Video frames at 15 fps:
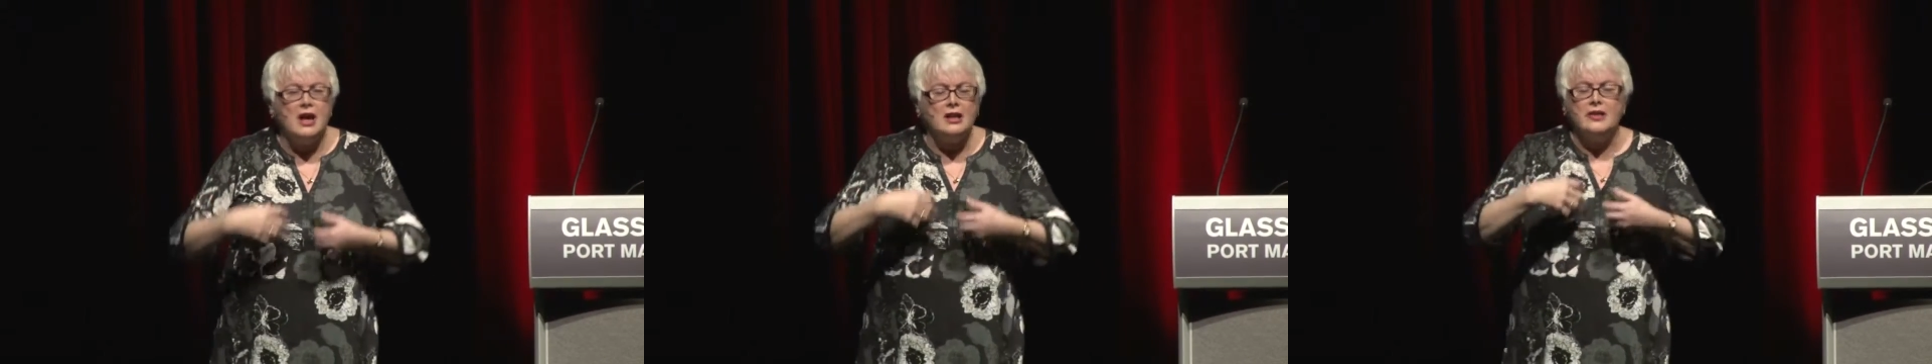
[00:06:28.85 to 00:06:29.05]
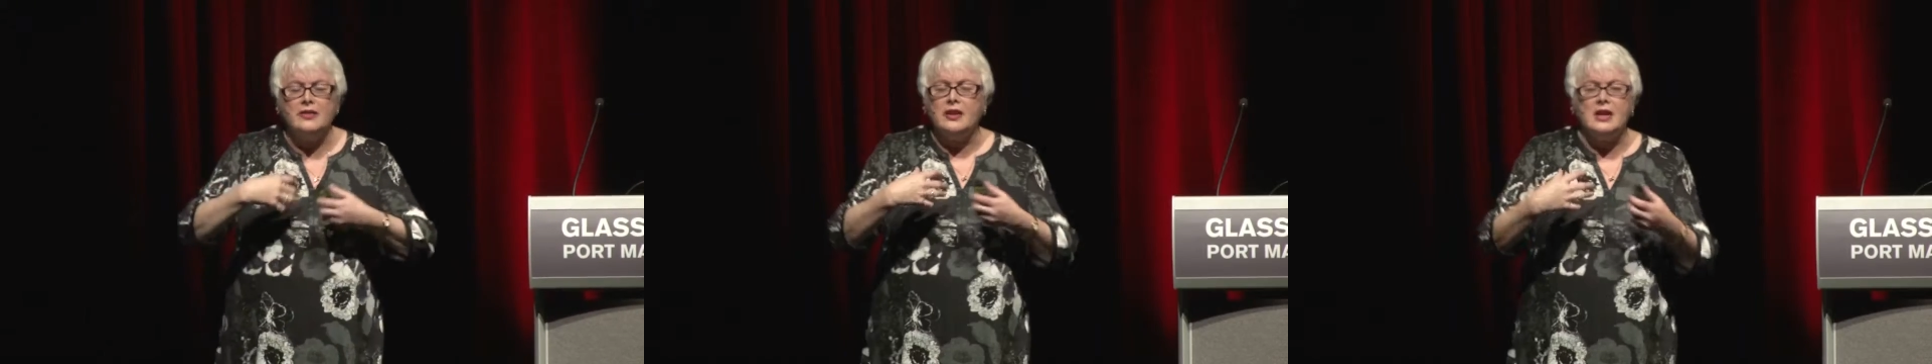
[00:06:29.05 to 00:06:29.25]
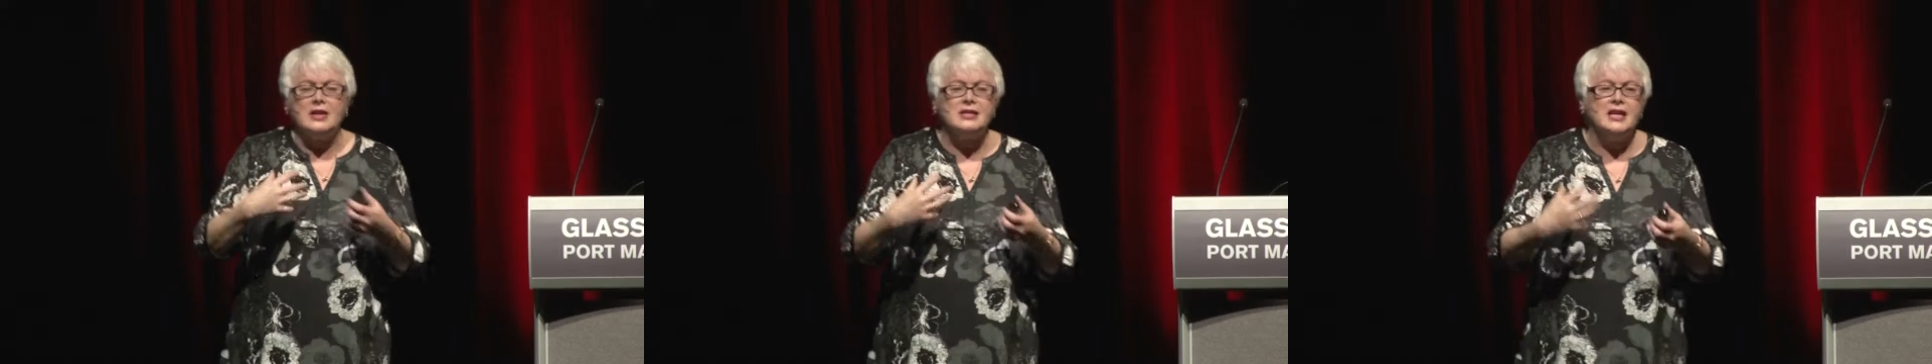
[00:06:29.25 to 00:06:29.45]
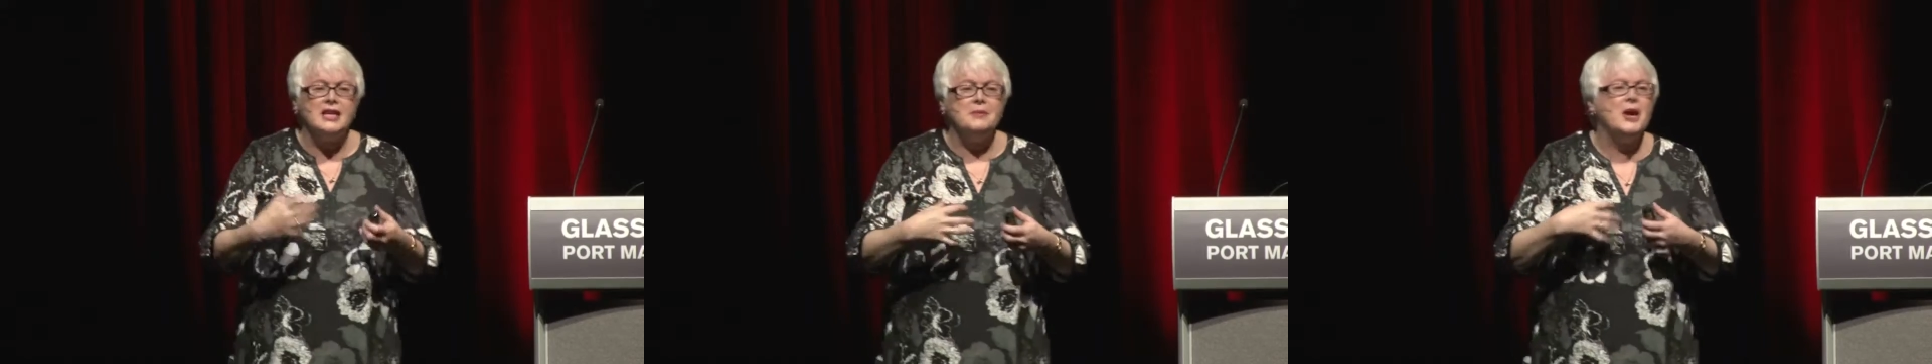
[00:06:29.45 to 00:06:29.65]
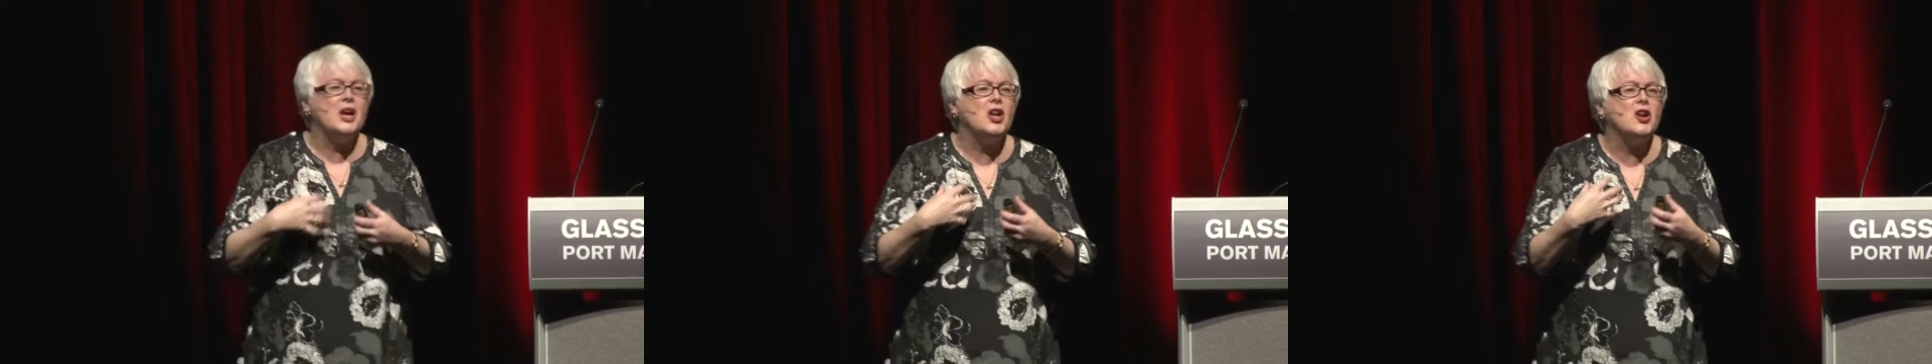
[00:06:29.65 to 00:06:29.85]
A lot of guys say
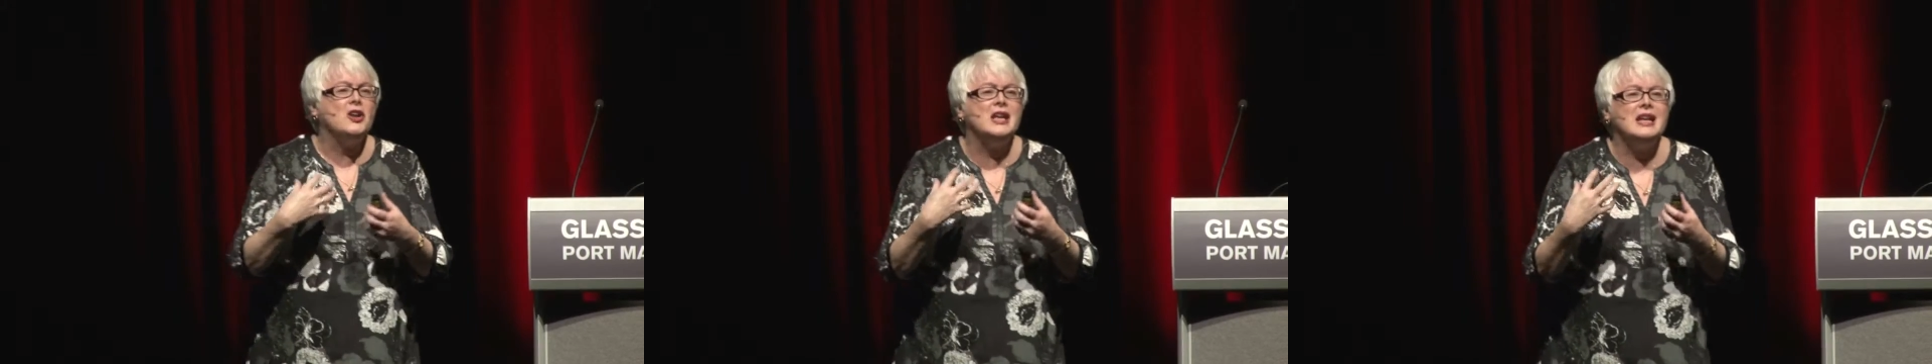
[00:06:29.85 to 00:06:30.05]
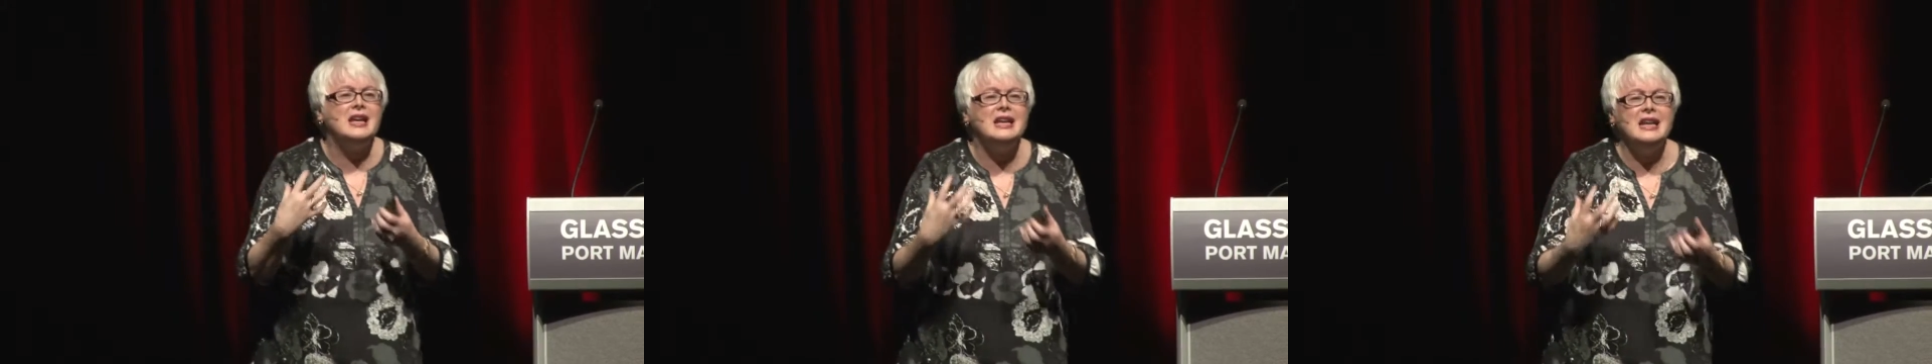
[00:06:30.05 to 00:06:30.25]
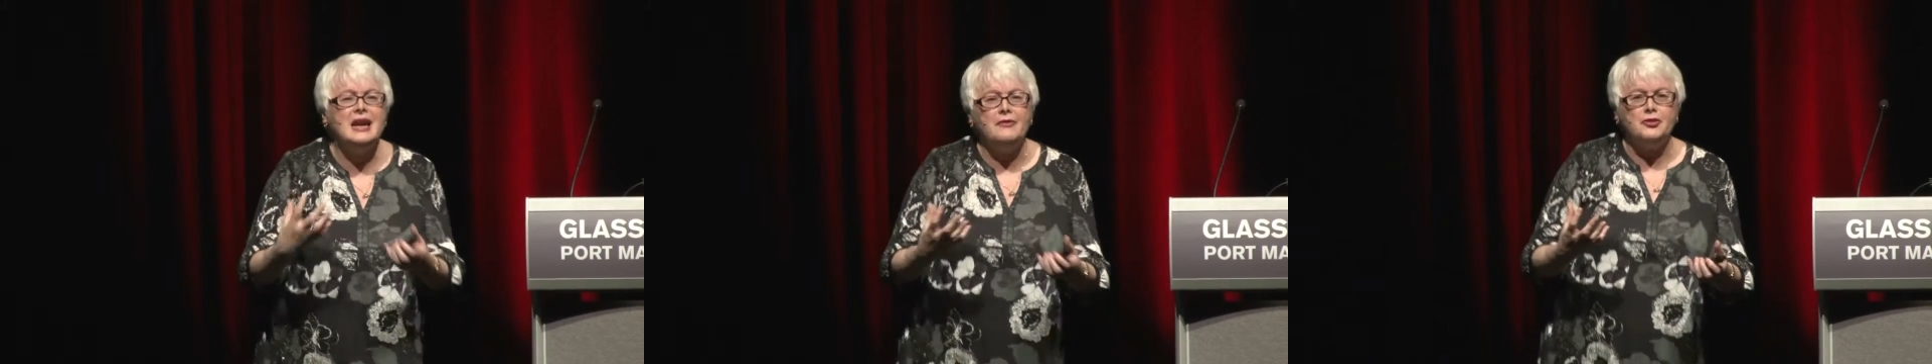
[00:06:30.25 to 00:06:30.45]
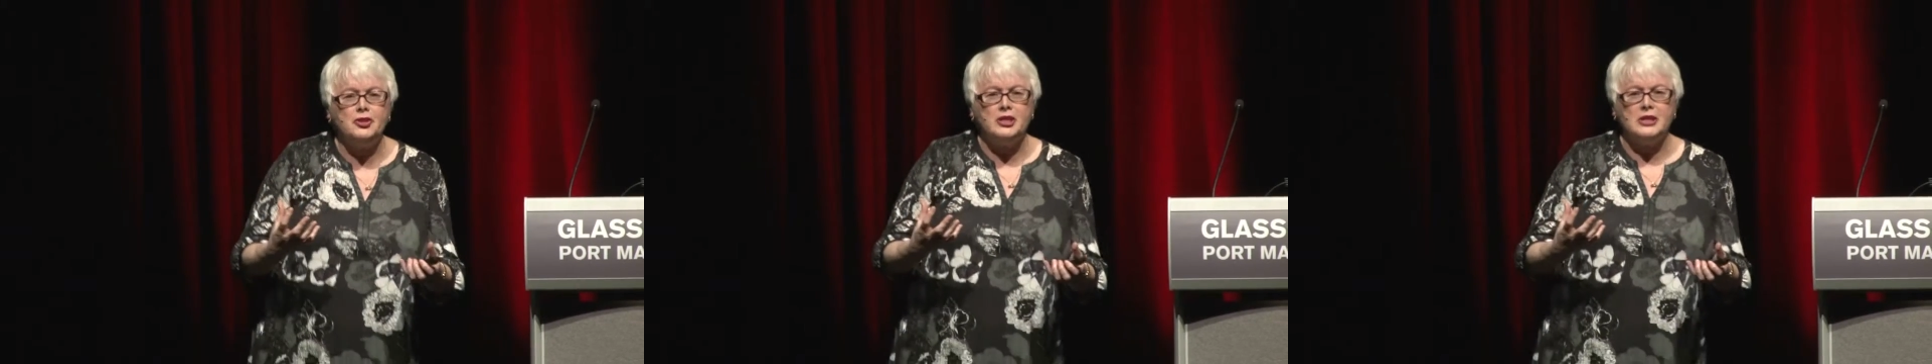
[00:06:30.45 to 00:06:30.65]
to me, I don't get enough